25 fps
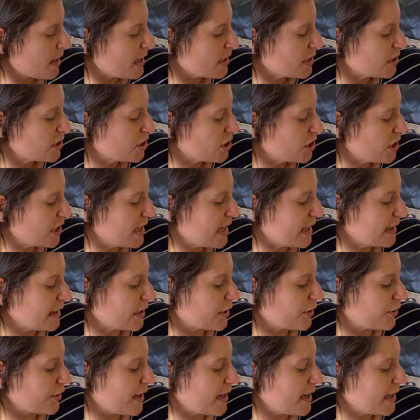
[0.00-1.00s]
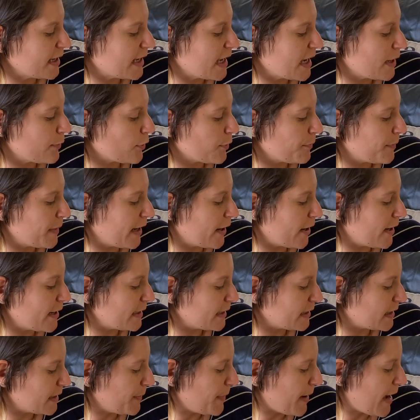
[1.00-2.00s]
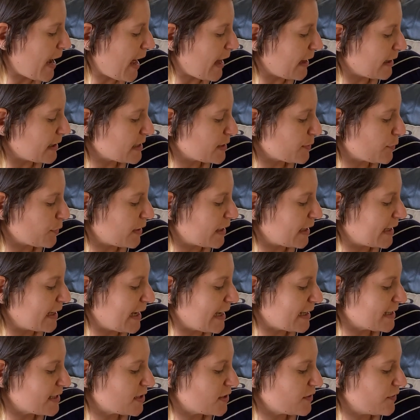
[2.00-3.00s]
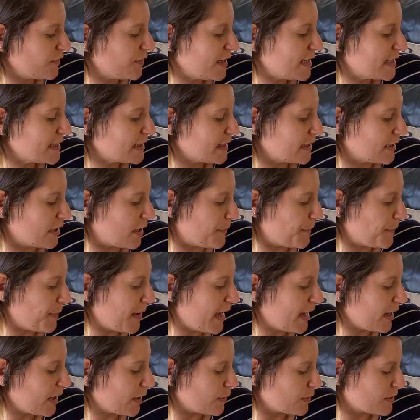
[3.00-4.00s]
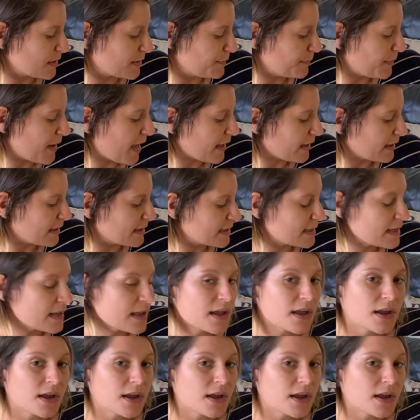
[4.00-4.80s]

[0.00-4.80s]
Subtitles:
She and the great king were married at the palace where the guests feasted on mangoes, melons,